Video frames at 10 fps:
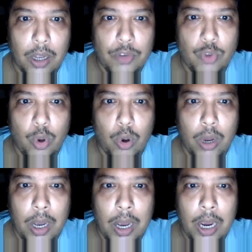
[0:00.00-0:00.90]
So
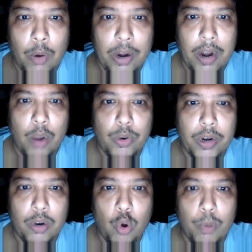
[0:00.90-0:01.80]
our
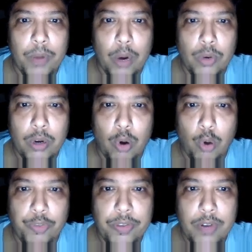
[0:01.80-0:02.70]
router, home router or
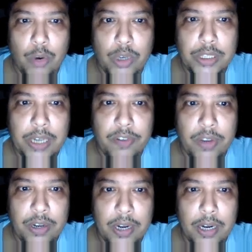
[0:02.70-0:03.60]
office router, shares the
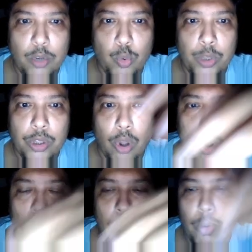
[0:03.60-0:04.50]
internet with
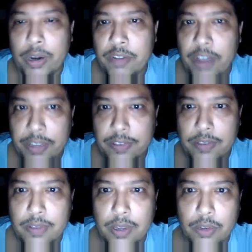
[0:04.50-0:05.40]
all our
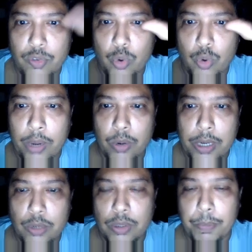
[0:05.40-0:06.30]
devices. So
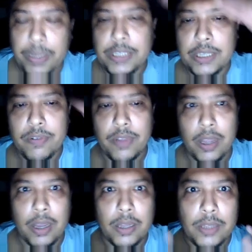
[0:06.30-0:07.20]
according to the pictures,
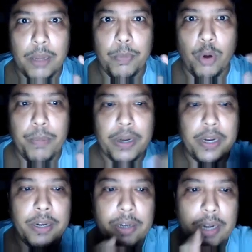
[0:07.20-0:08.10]
the broadband
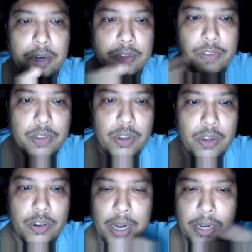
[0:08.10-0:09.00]
internet is
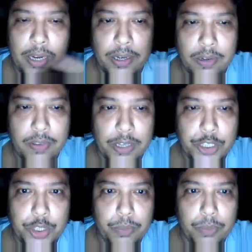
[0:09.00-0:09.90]
connected, it is ensured.